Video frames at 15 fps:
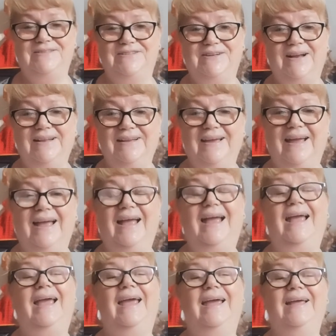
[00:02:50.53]
Australia,
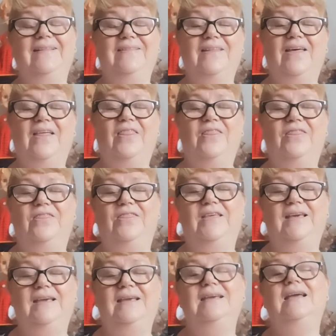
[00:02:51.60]
and
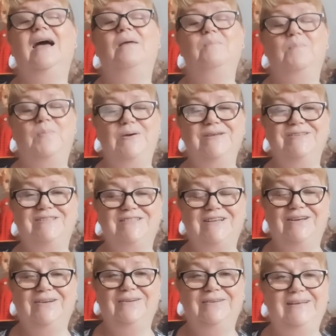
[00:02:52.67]
the
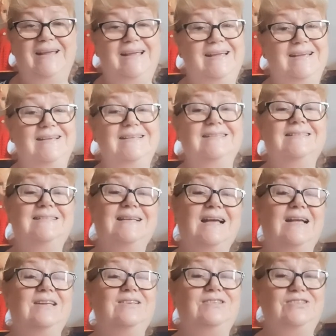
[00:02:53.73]
birthstone is
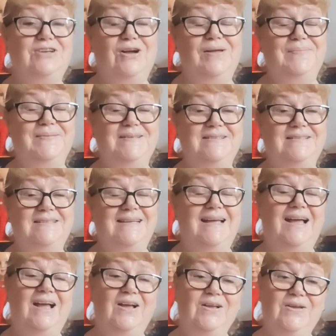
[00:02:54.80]
diamond,
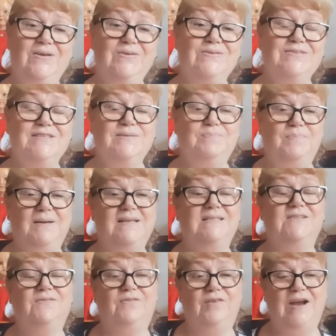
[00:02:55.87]
a girl's
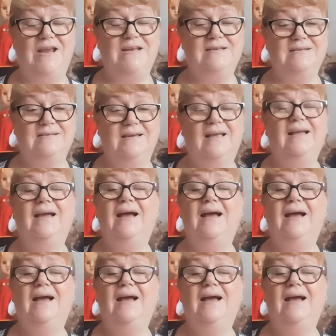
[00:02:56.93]
best friend,